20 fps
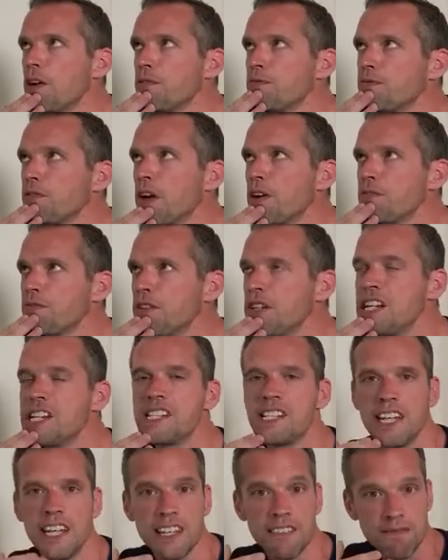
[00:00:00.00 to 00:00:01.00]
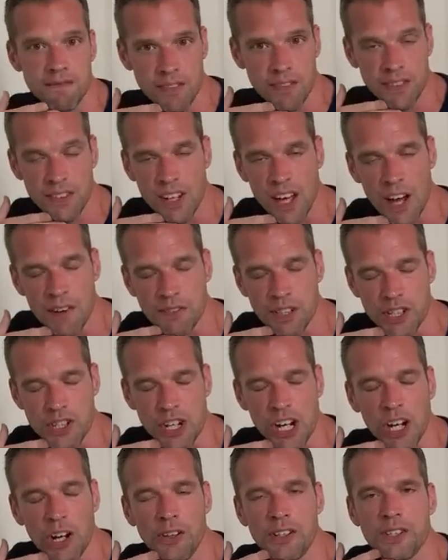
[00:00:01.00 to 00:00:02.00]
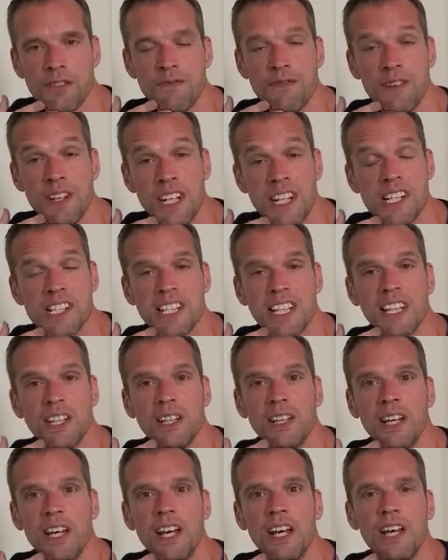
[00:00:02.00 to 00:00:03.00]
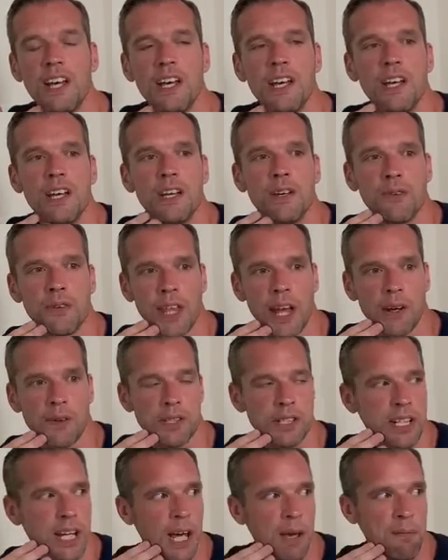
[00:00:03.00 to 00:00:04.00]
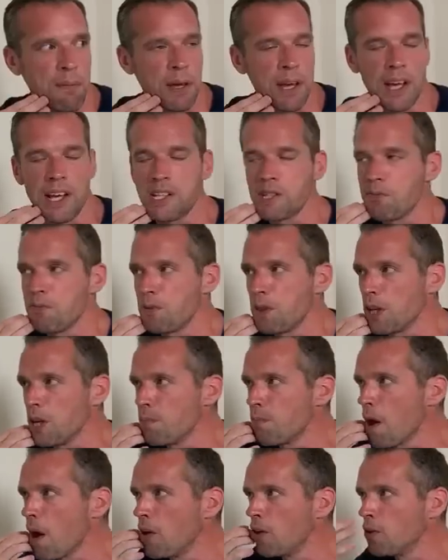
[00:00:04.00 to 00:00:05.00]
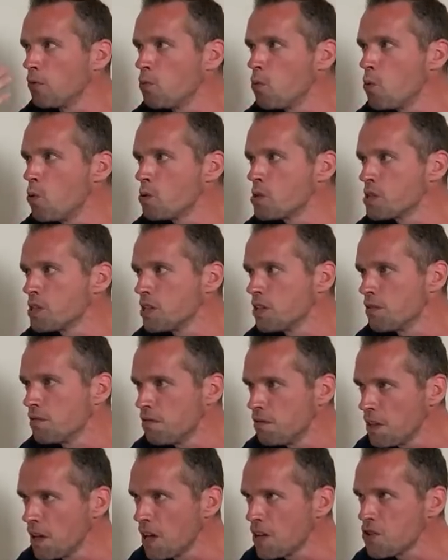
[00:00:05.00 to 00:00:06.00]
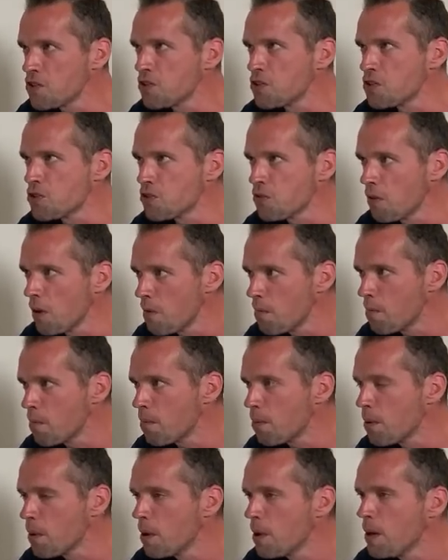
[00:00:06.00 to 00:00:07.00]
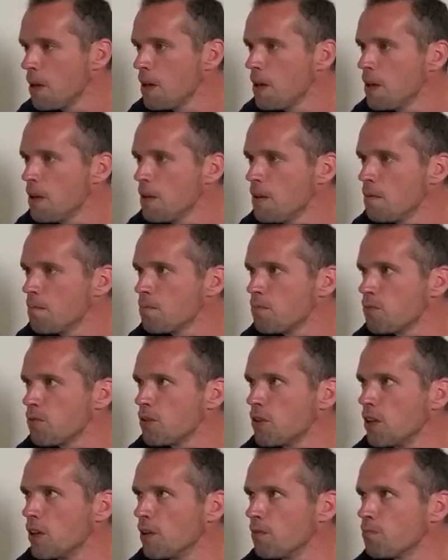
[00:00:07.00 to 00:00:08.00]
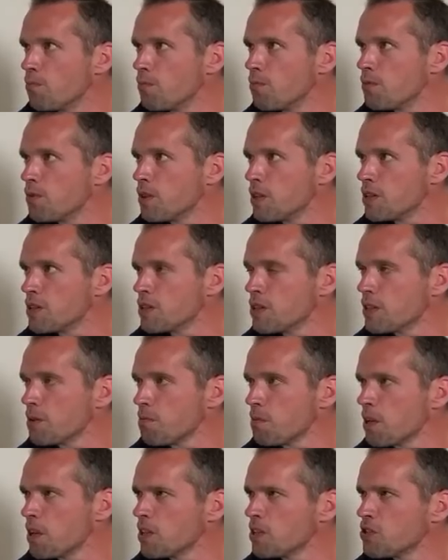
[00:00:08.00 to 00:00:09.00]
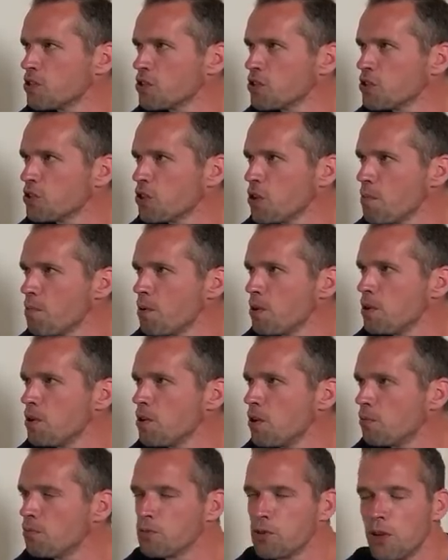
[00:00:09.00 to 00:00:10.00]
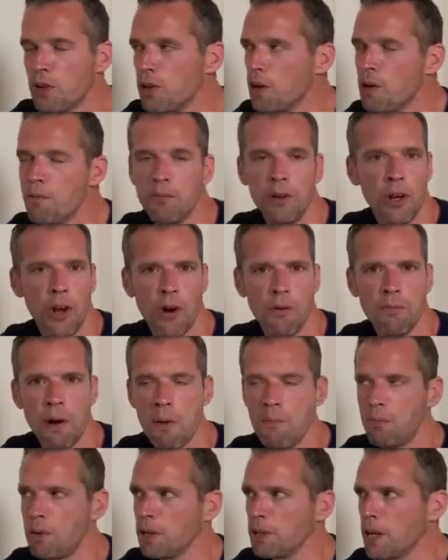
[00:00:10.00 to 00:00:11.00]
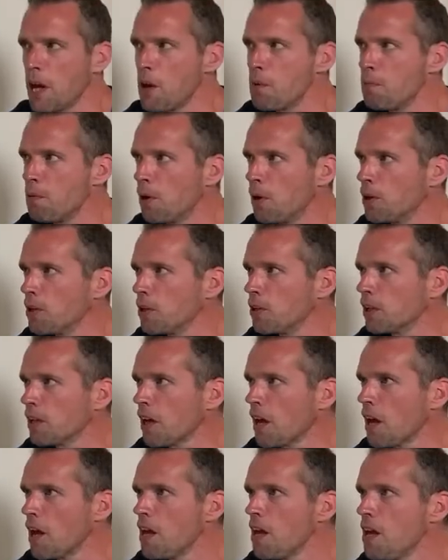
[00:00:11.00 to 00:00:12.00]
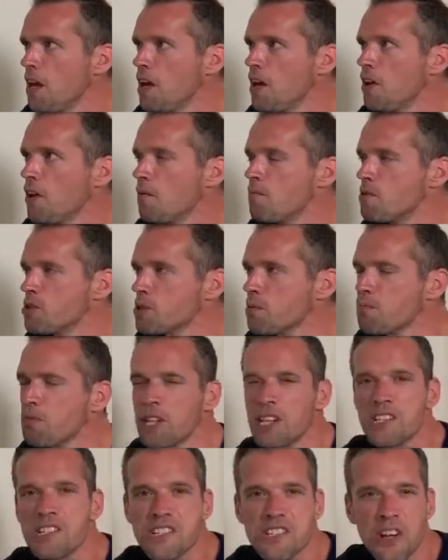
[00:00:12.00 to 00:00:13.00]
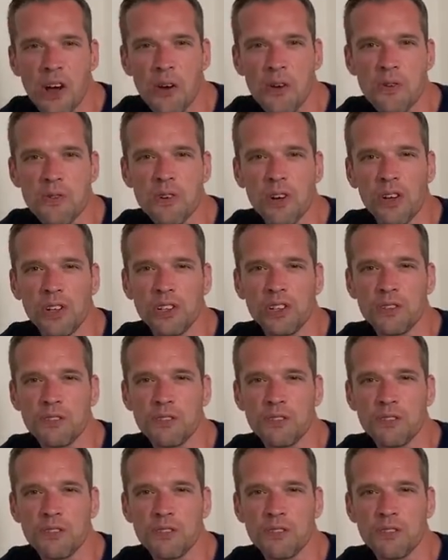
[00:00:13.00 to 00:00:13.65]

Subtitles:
Affinity. I have such a close affinity with aquascaping. There's something about the water, the fish, the shrimp. There's something super. I know I'm rambling now, but I don't care. There's something so kind of